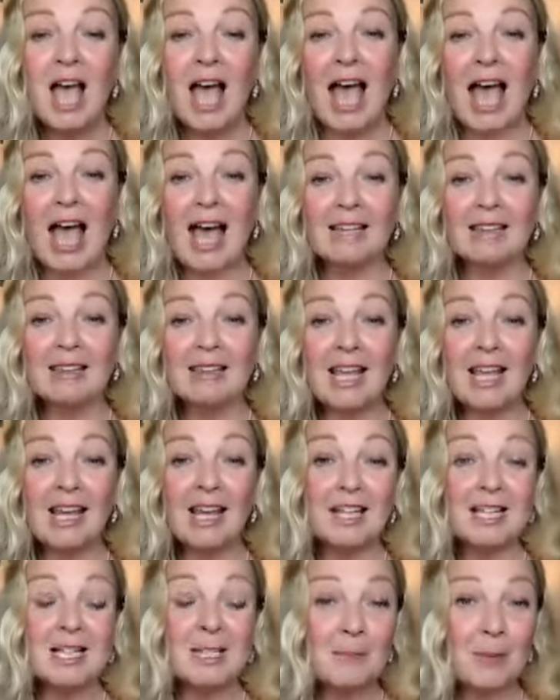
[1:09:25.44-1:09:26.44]
And then
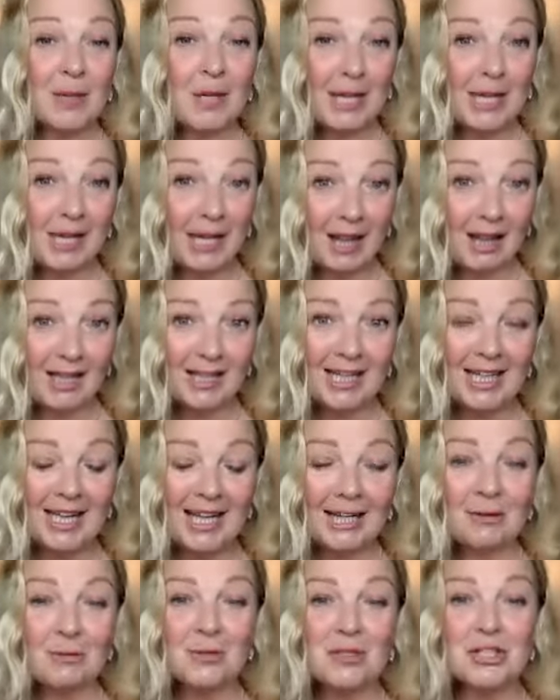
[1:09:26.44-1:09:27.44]
I speak light
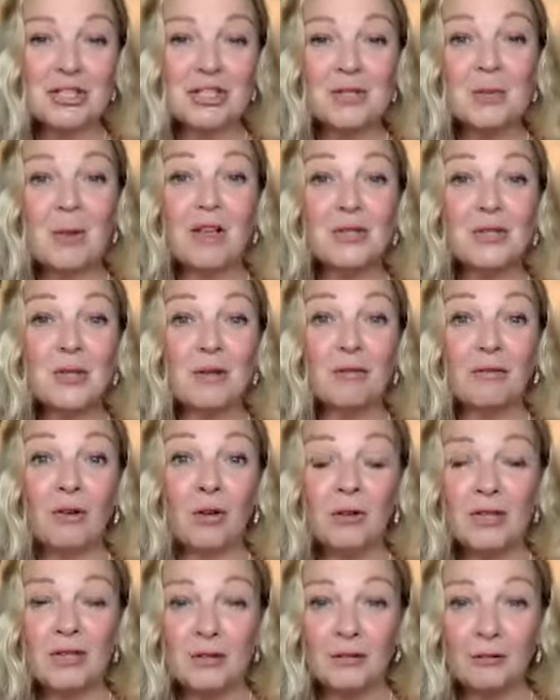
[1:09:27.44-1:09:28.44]
language as well, so I have
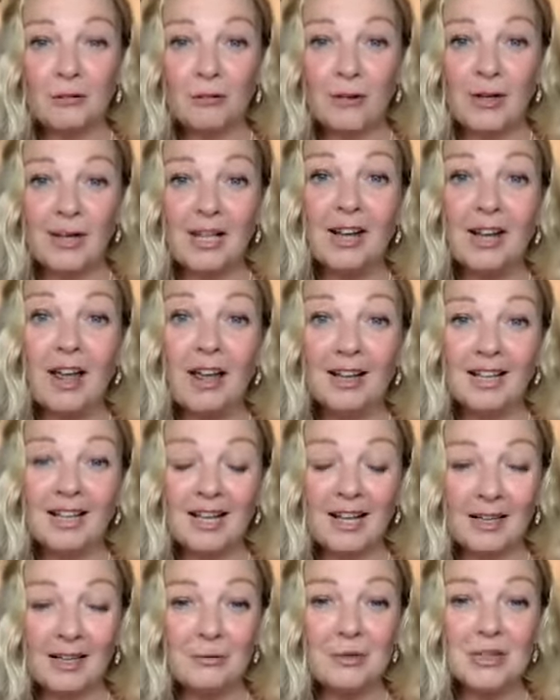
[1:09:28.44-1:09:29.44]
lots of free light
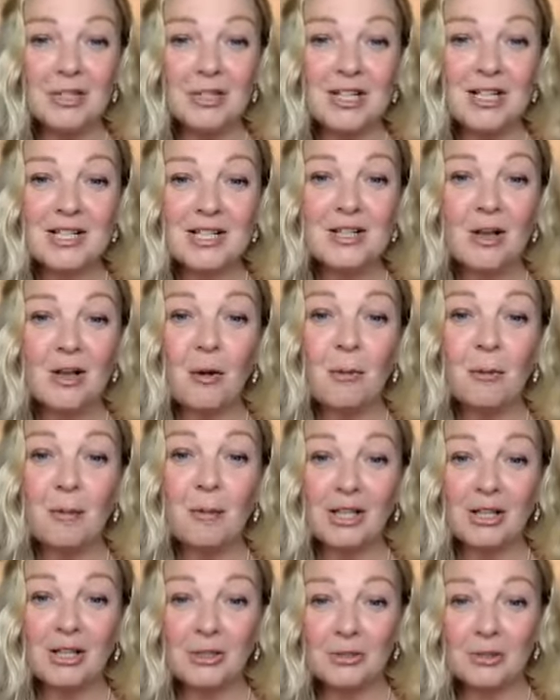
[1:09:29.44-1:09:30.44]
languages on my
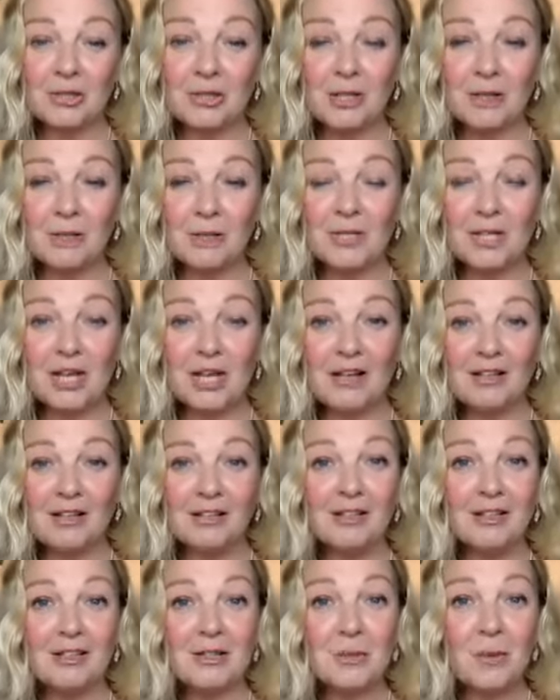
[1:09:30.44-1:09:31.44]
YouTube
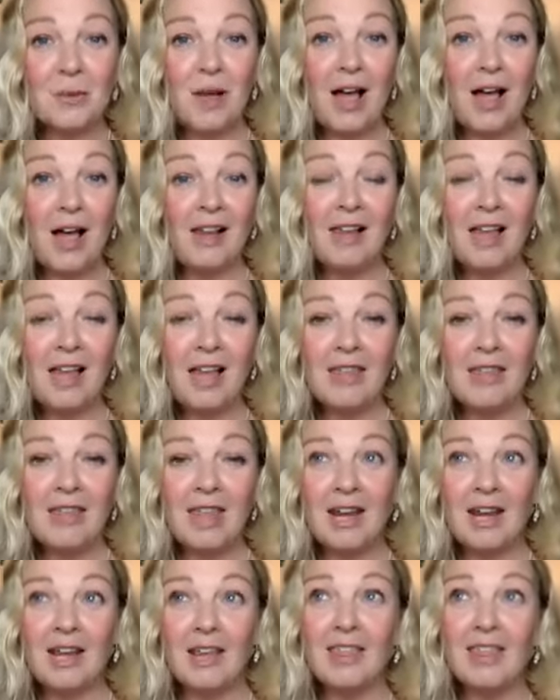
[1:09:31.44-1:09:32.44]
channel as well. And
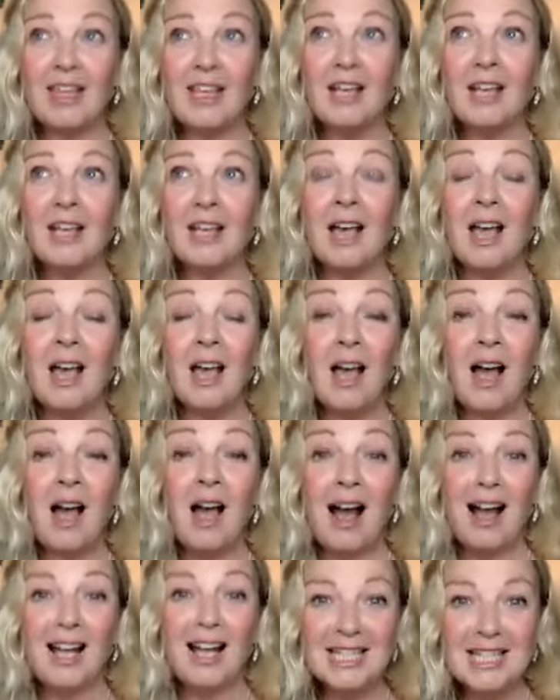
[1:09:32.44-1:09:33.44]
then I think
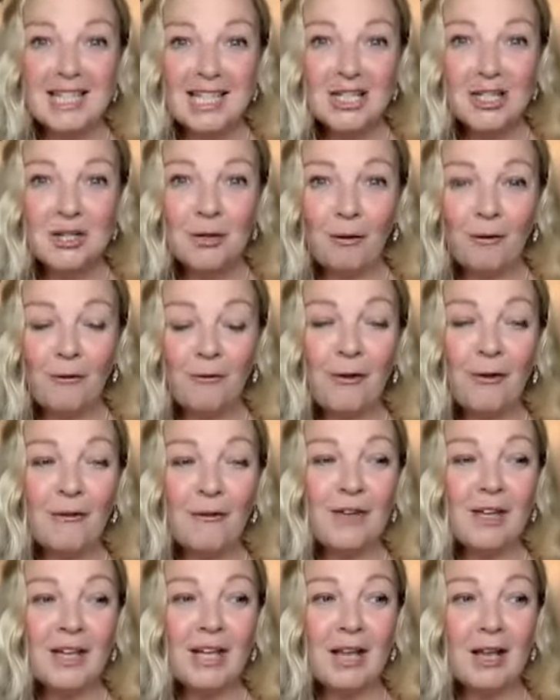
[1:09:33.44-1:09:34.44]
I did do a few
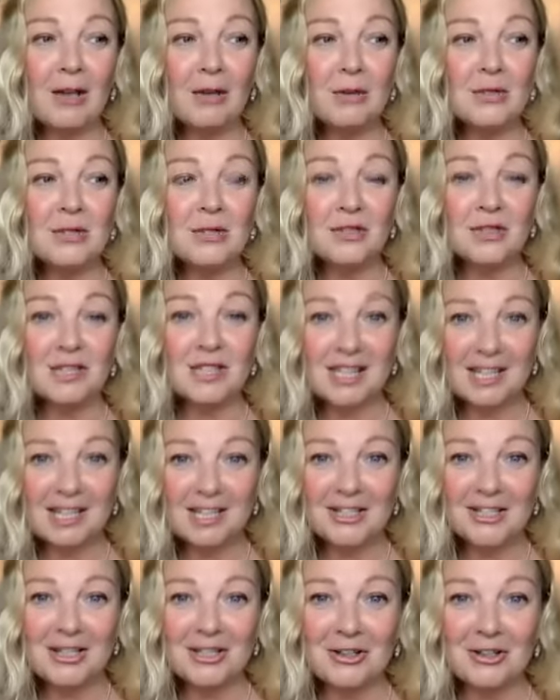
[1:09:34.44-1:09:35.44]
videos on
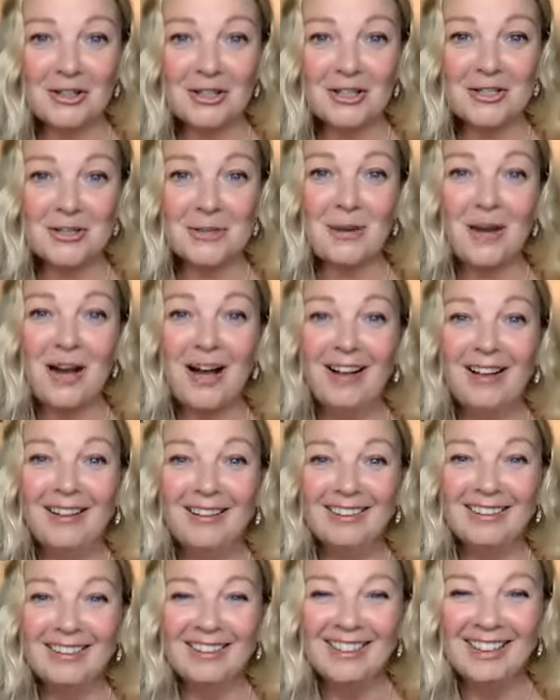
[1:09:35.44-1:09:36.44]
TikTok as well.
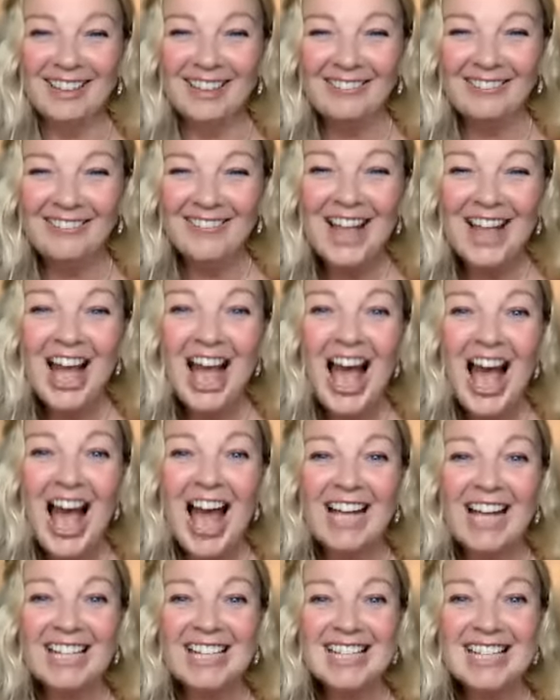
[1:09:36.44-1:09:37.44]

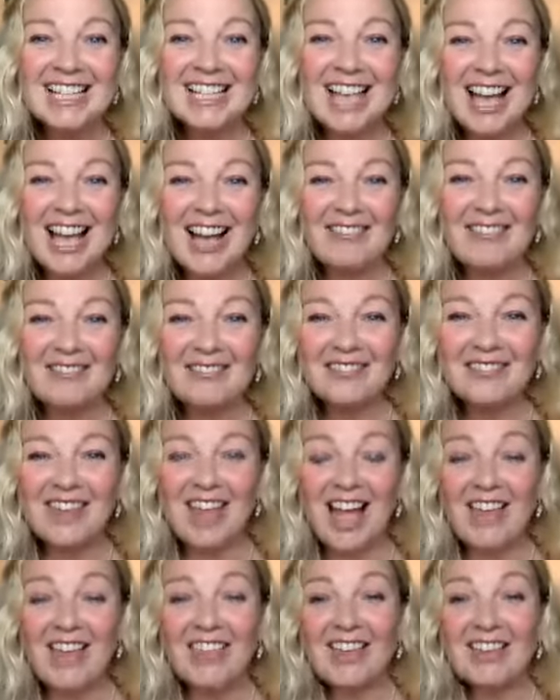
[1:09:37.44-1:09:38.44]
And
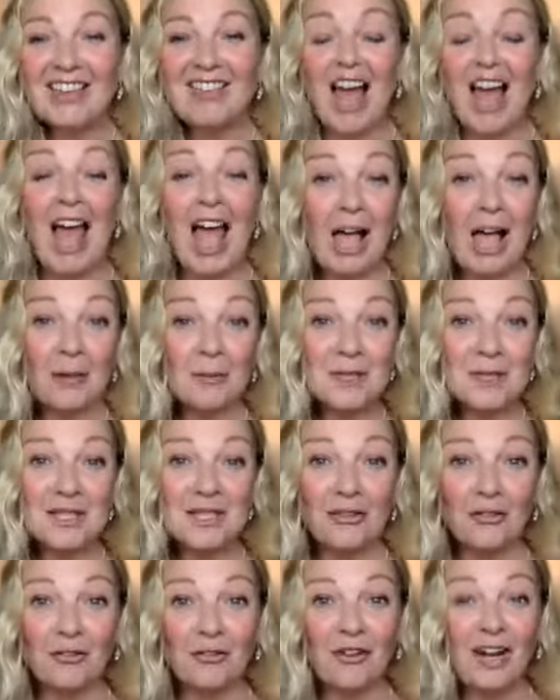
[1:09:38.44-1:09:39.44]
I think that helps a
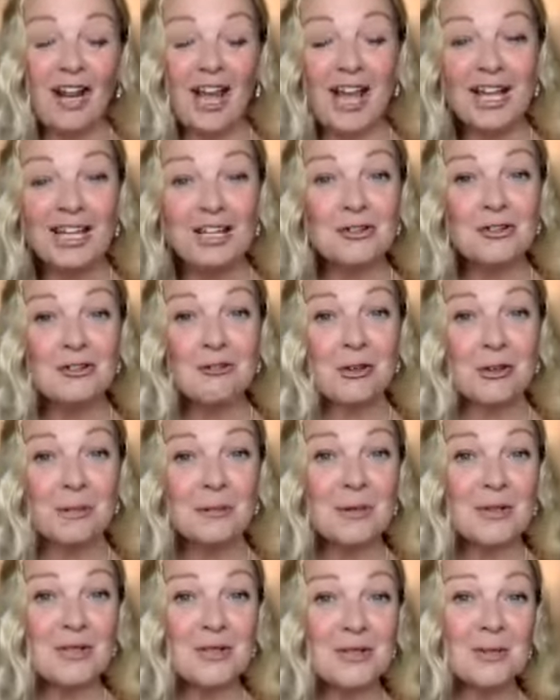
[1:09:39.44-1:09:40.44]
different age
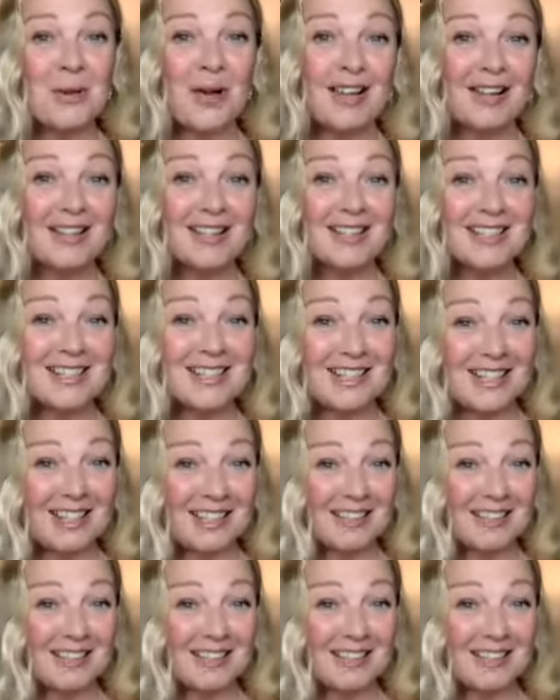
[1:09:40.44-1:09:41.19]
group as well, isn't it?